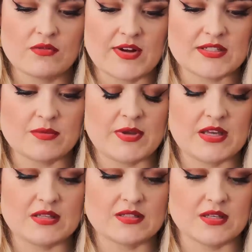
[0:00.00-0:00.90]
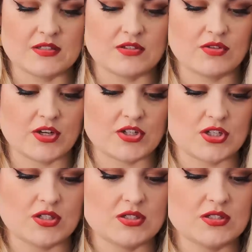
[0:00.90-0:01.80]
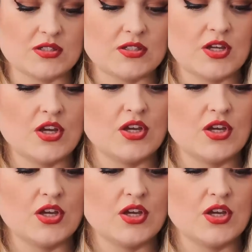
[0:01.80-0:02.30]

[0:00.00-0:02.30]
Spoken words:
recipes, and instructions.